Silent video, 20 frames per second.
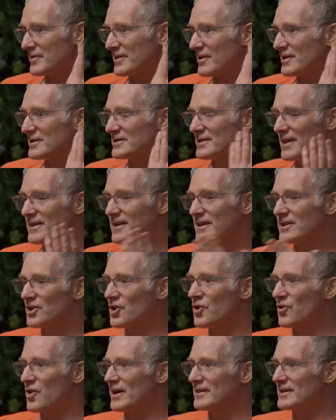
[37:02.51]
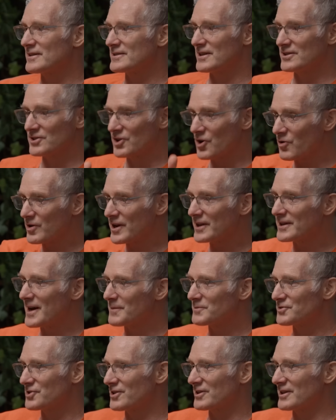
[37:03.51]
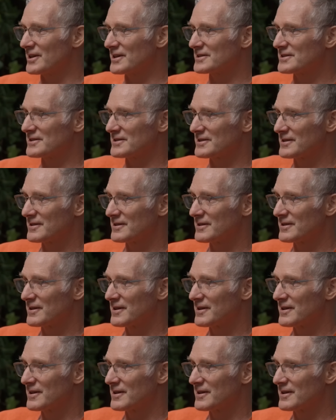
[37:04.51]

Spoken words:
There is nothing in the Quran that says go kidnap journalists.